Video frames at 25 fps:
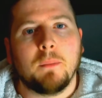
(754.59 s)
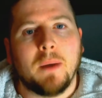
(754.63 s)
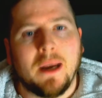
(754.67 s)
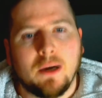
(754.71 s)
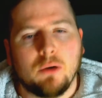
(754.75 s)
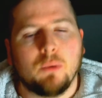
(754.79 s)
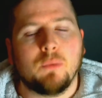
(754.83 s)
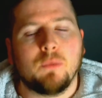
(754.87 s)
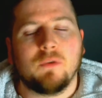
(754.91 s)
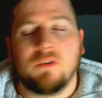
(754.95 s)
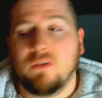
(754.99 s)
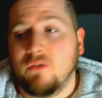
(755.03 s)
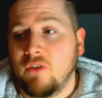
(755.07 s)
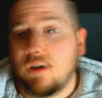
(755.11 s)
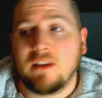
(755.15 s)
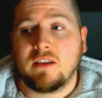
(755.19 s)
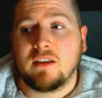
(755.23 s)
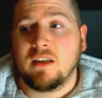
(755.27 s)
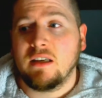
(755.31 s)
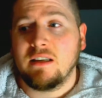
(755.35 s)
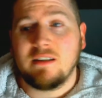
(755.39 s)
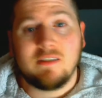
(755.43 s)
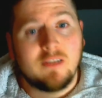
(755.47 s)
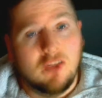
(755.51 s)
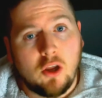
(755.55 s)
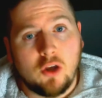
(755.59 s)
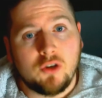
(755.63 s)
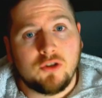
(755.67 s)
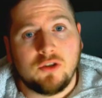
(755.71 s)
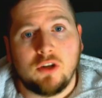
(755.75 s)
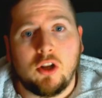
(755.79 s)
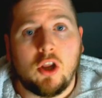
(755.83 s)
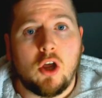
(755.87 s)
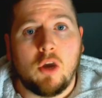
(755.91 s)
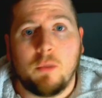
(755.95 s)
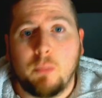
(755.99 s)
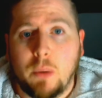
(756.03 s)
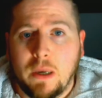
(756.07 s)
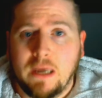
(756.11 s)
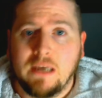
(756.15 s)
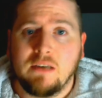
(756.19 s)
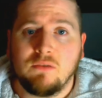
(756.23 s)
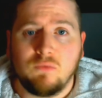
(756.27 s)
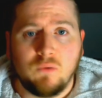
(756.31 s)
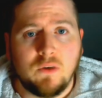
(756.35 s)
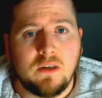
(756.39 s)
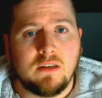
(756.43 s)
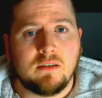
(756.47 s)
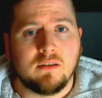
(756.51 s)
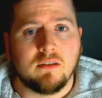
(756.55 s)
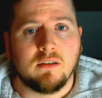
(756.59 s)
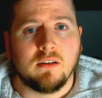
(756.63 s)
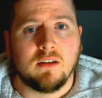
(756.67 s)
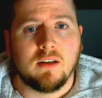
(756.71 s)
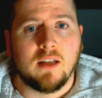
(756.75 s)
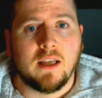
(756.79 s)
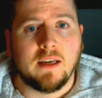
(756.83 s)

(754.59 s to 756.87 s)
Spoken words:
make up for the fact that he's lost a lot of pace recently,